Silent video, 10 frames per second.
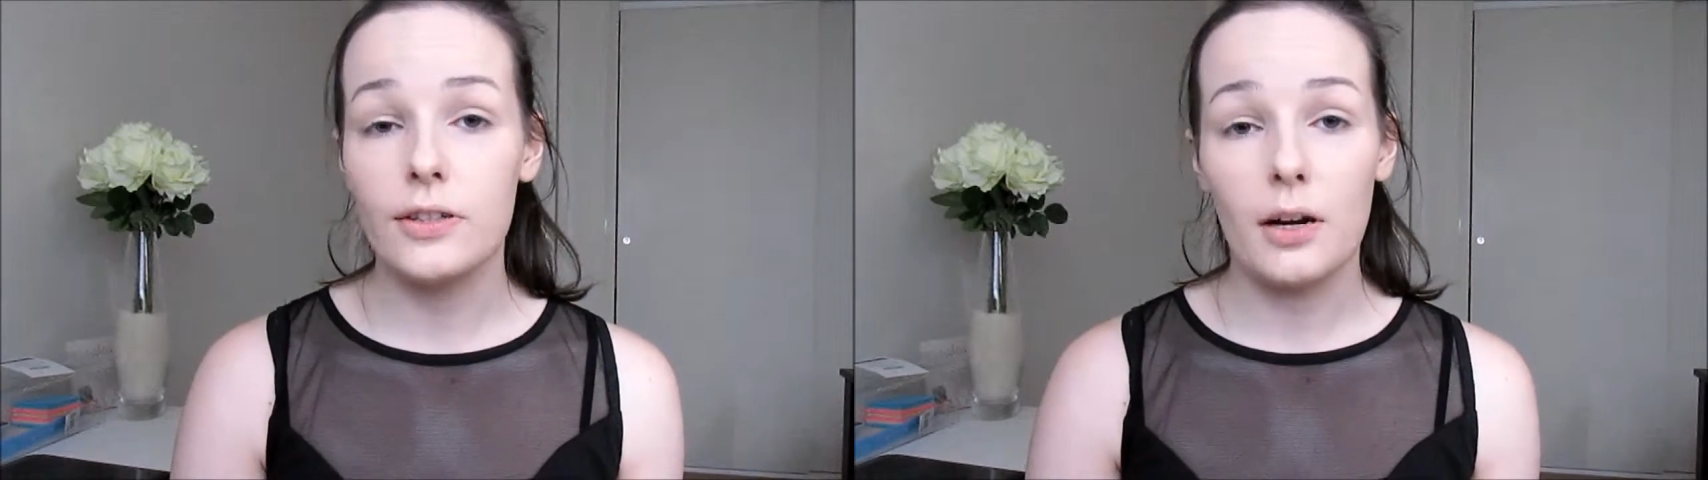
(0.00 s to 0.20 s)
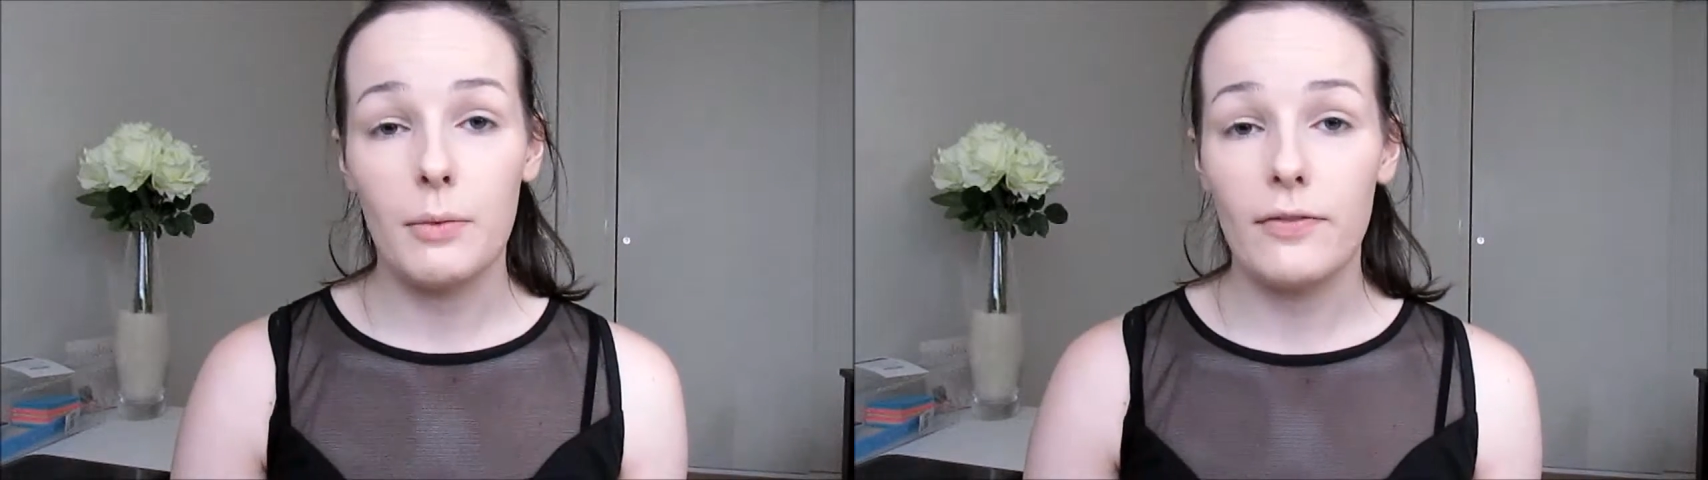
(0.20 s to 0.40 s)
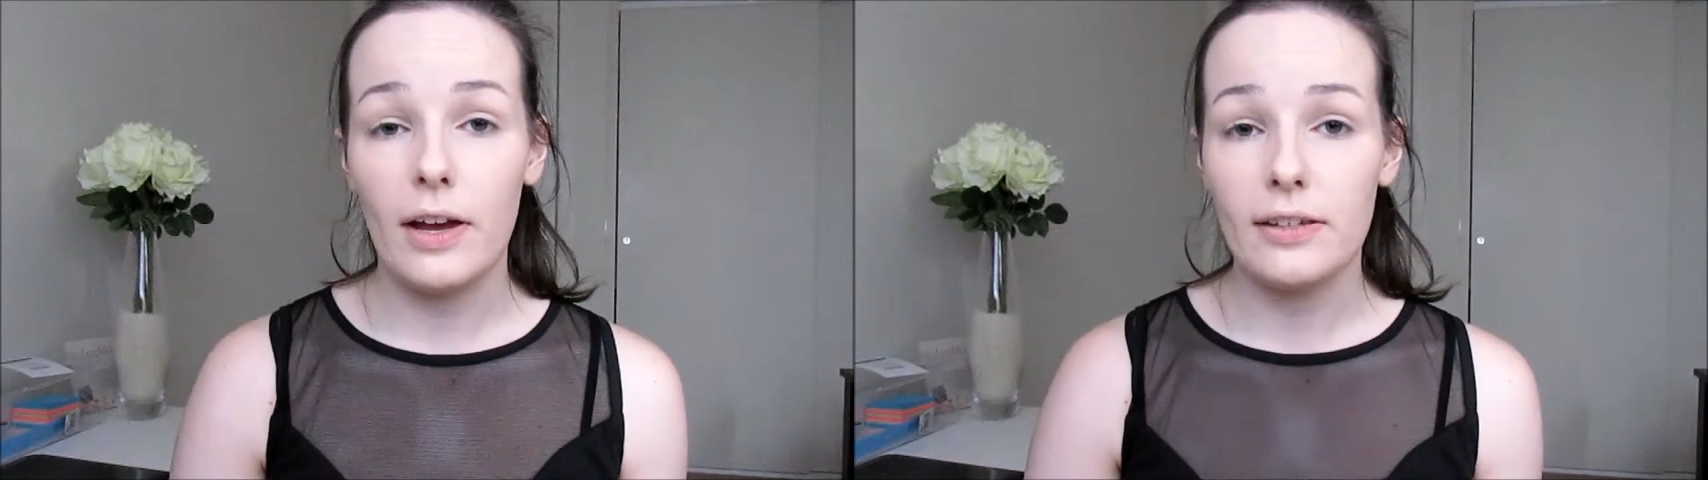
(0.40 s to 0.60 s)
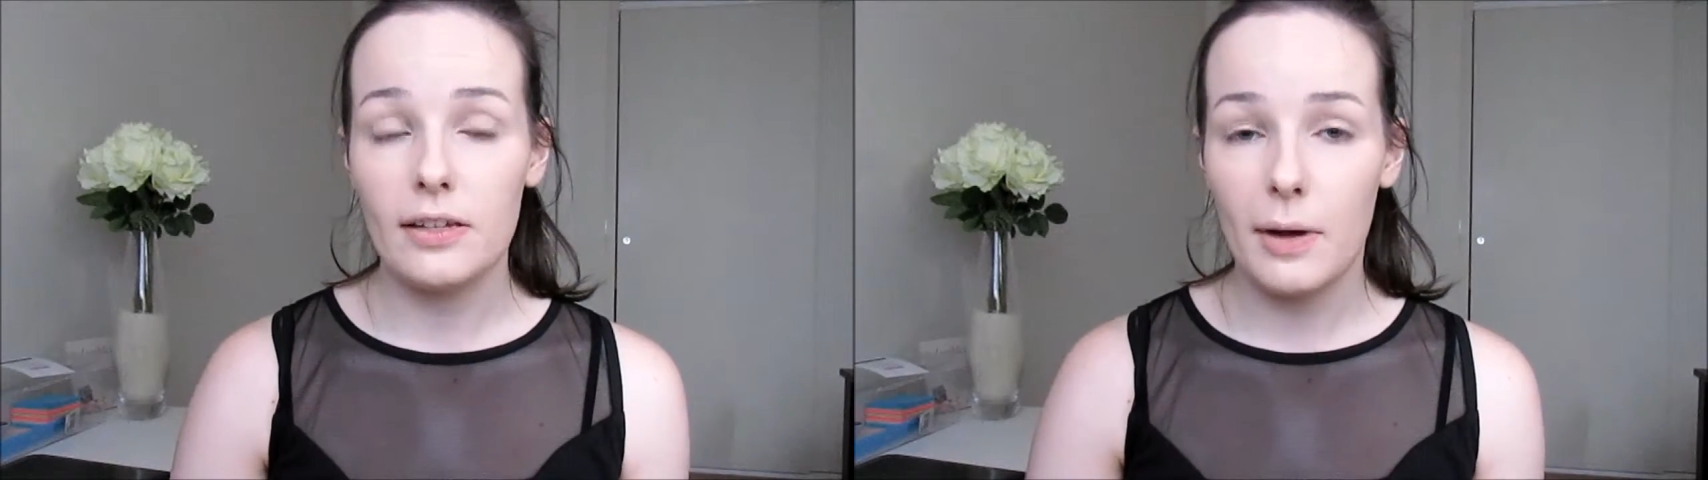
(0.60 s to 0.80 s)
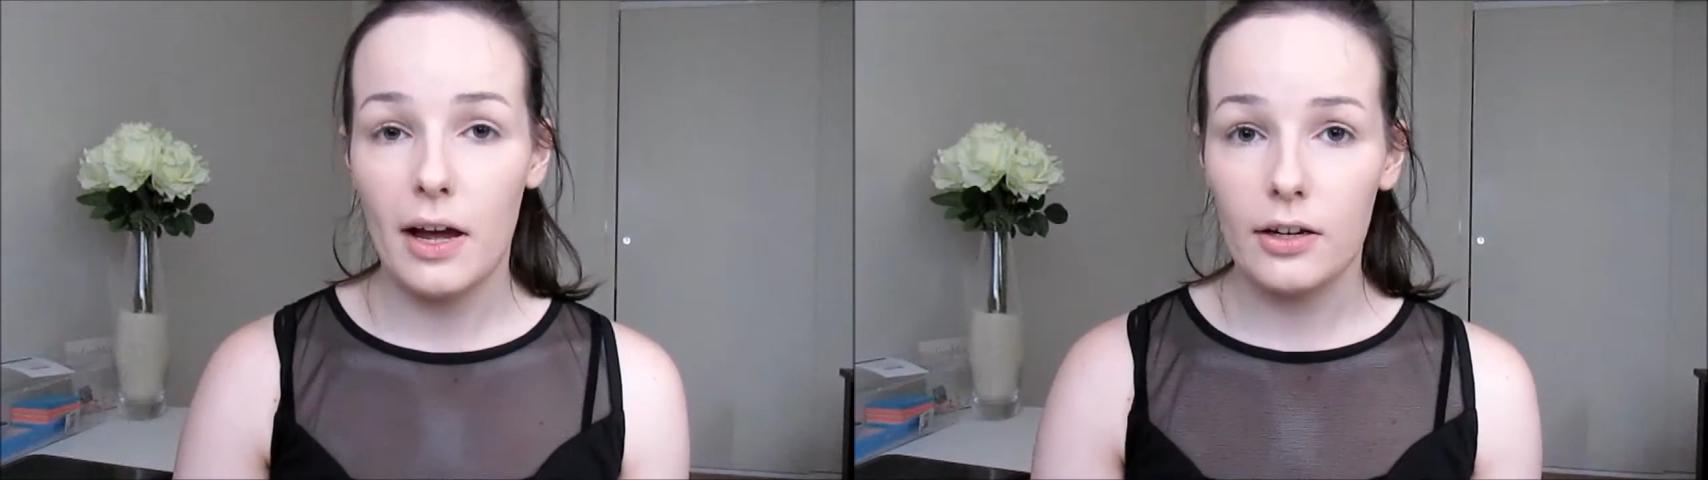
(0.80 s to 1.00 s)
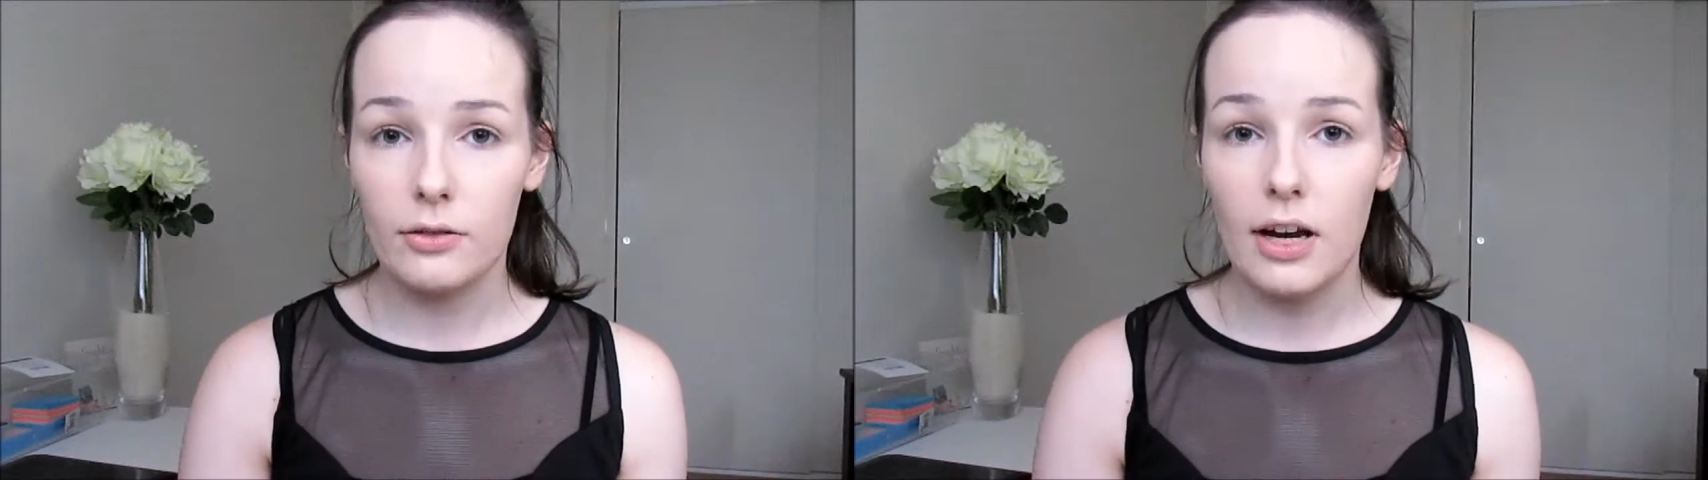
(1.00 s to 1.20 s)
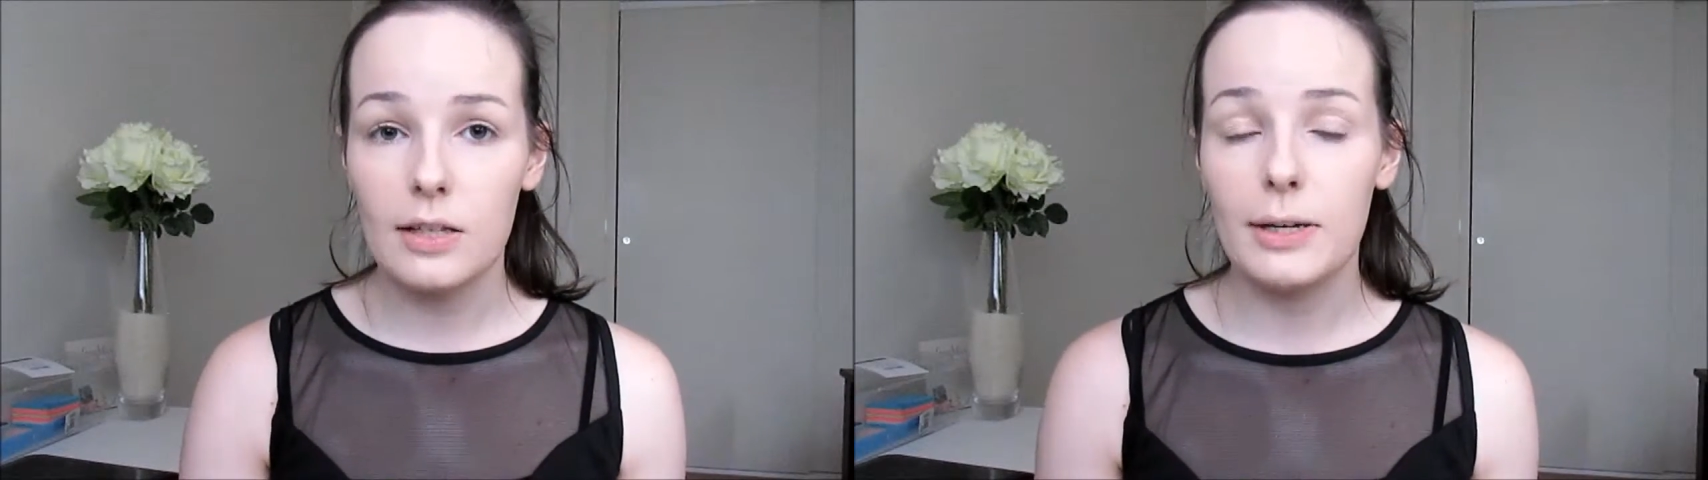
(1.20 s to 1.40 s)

sit on my face is my under eyes,